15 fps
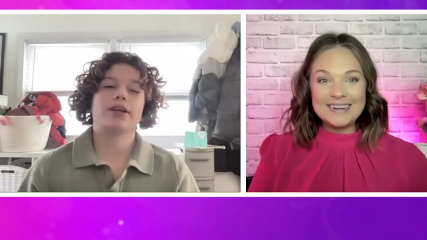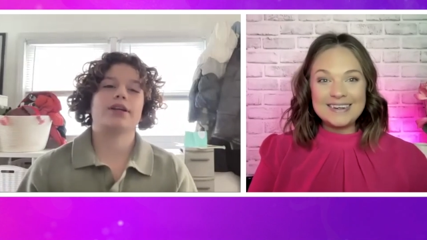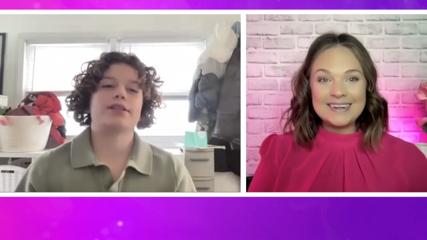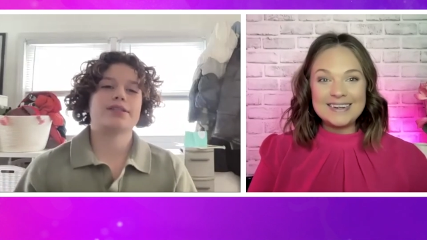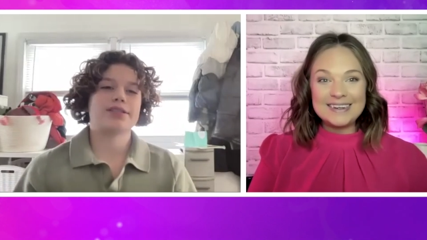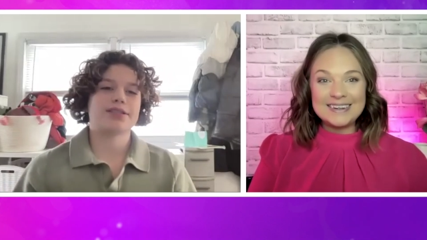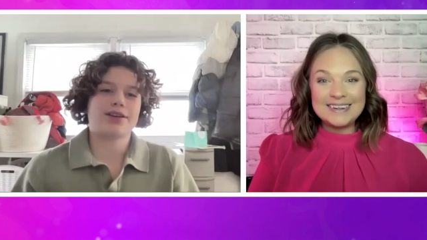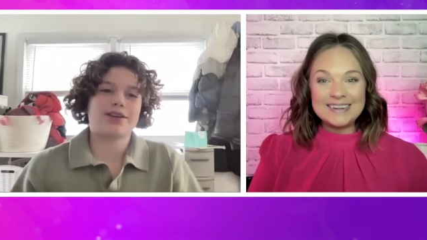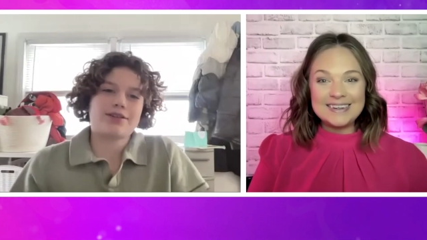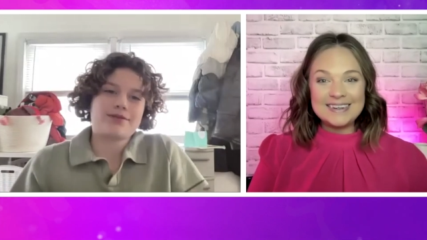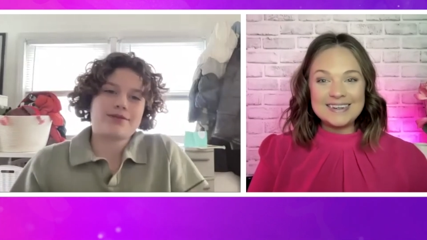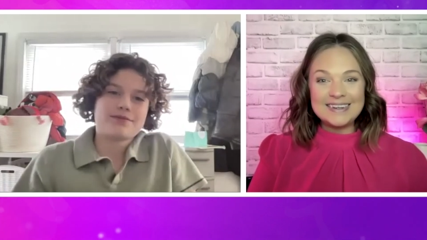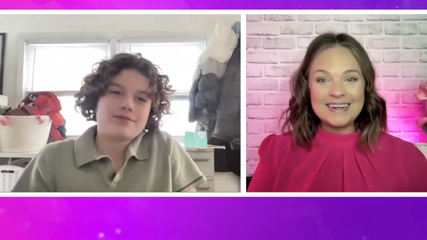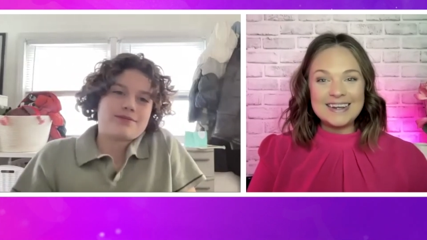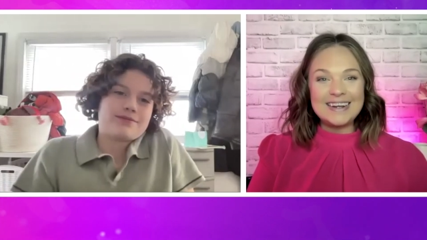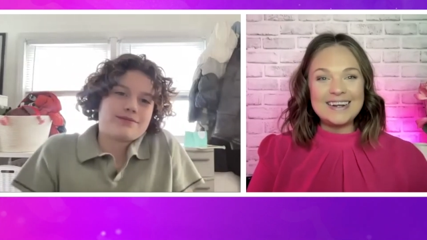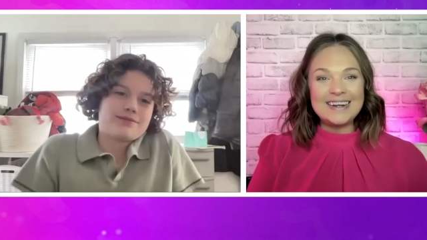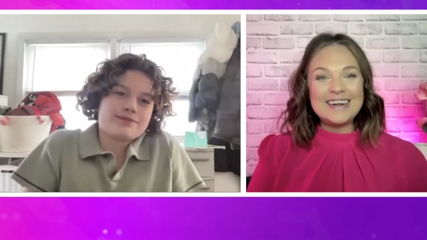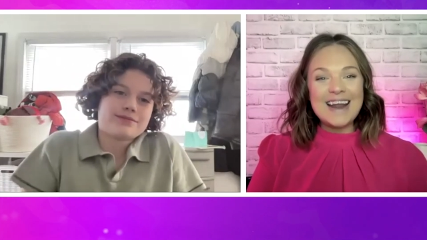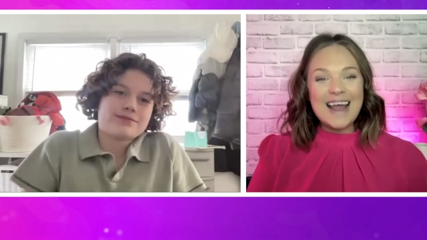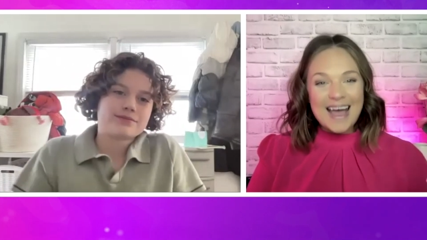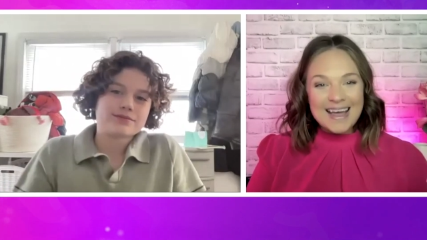Speaker 1: and singing.
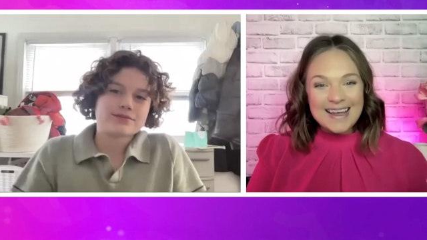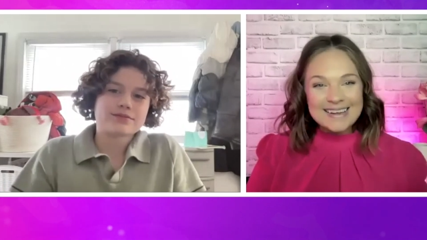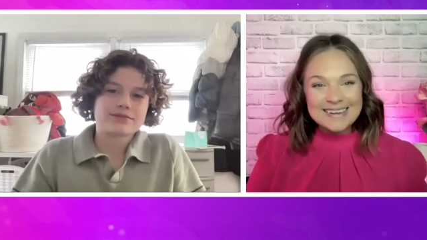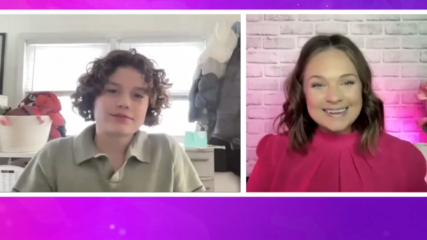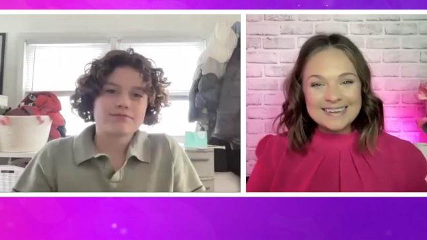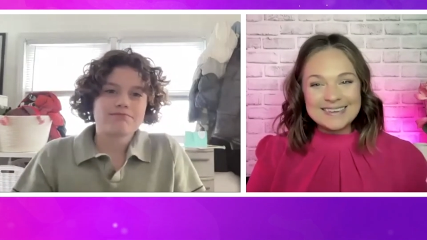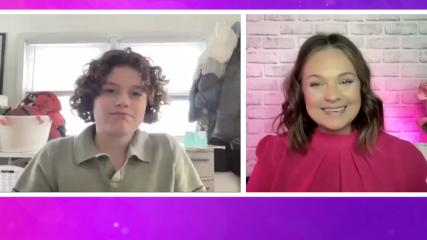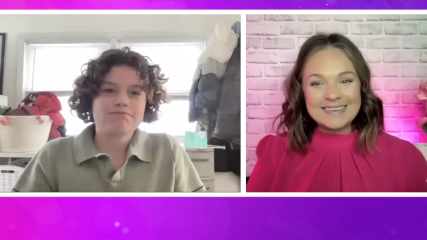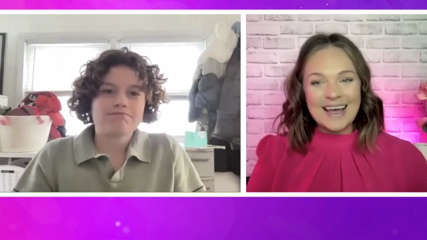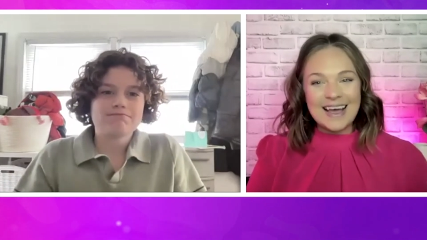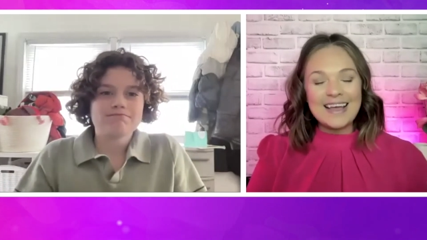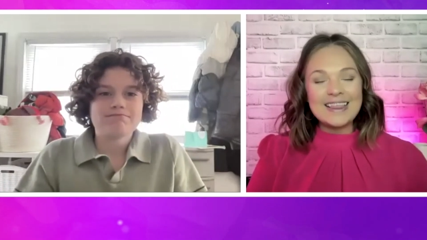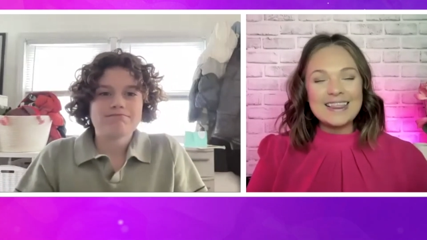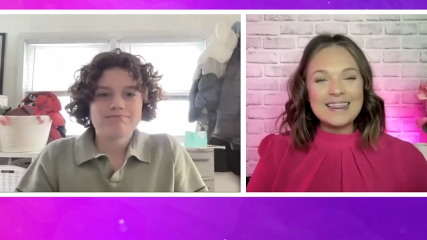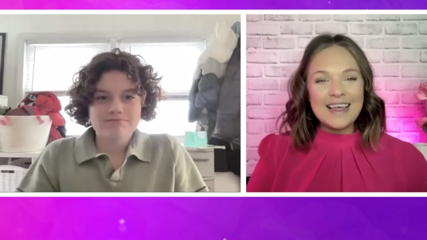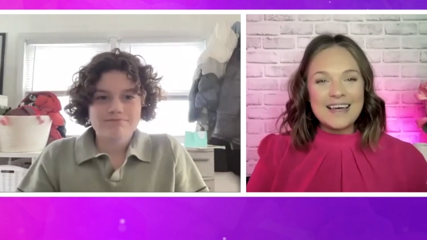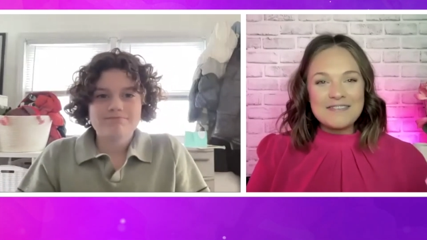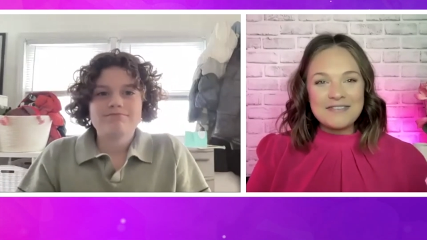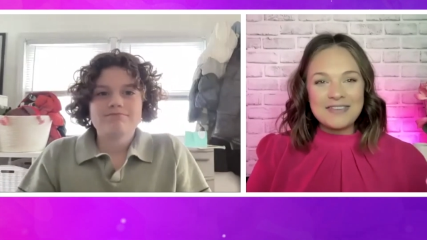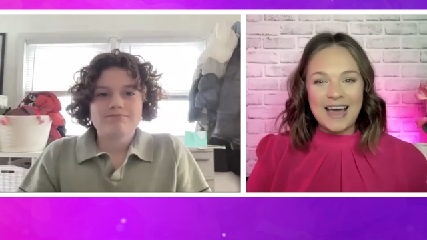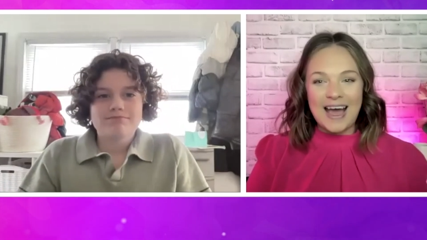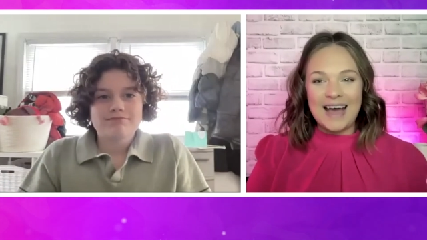Nice. I love
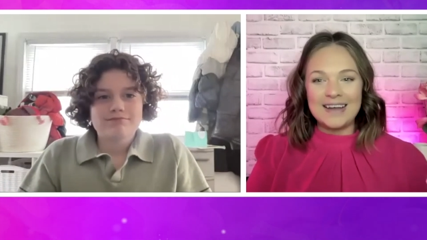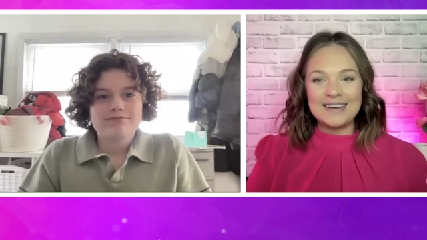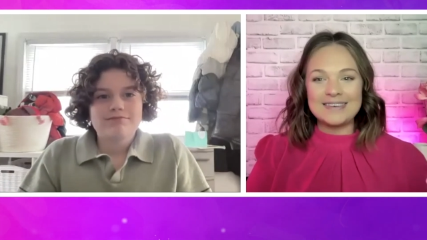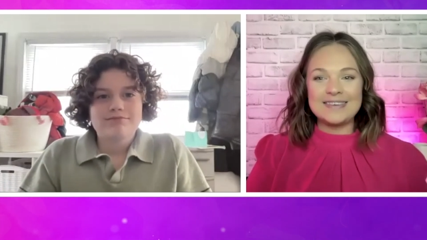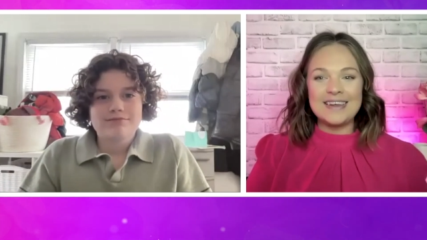that.